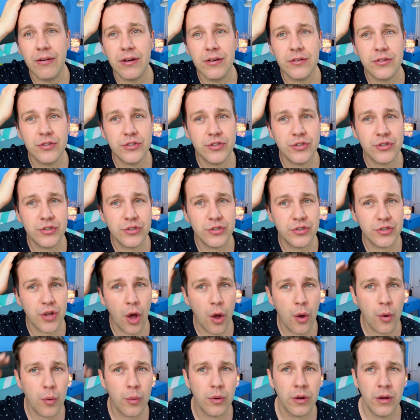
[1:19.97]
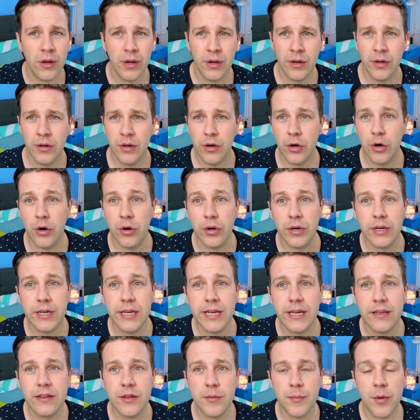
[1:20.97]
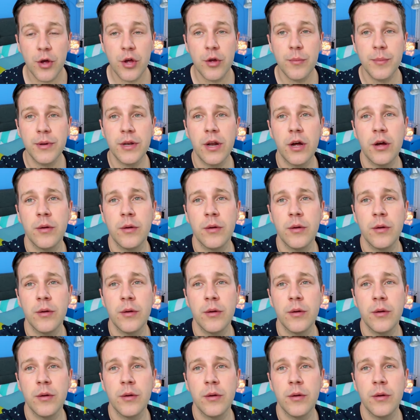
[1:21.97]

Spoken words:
It looks so ugly at the moment.